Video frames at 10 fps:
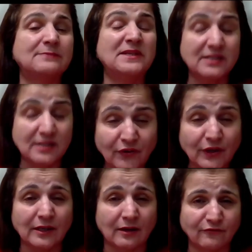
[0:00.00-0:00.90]

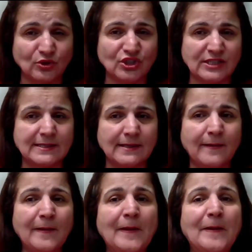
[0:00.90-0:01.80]
specifically refugees.
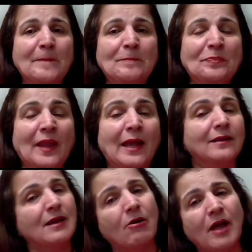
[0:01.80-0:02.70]

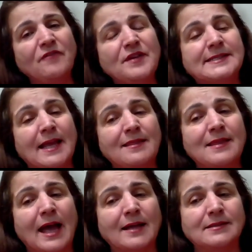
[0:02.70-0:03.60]
And now, having said
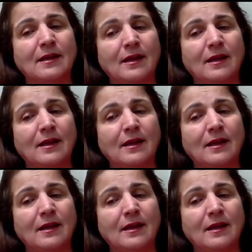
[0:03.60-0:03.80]
that,